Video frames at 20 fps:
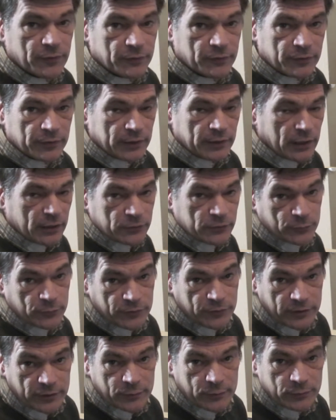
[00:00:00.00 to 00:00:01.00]
the actual
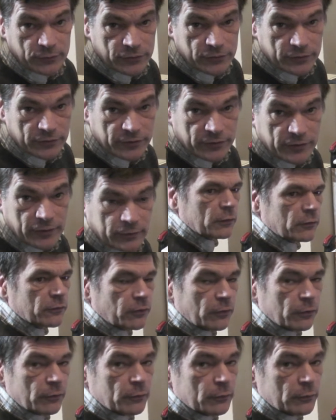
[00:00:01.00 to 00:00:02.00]
sequencer itself.
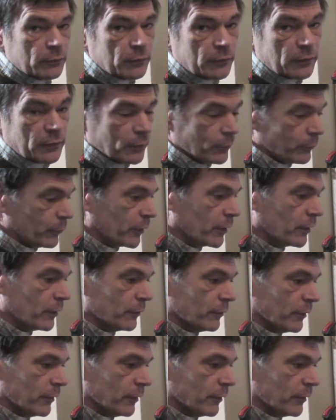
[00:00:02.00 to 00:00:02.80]
So here we go.